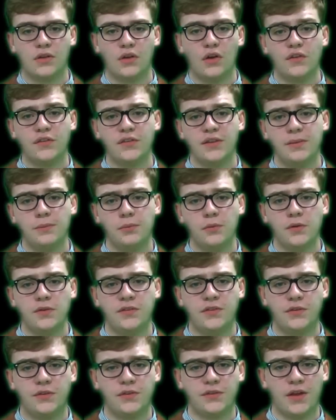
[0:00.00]
Hostel
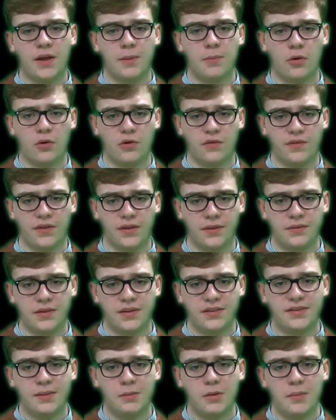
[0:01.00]
employs use of typography
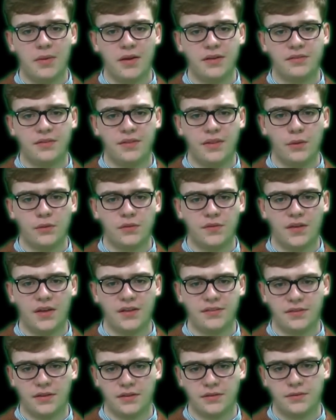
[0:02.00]
in a similar manner to The Hills of
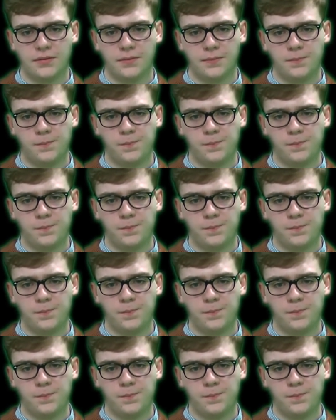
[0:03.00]
Eyes does.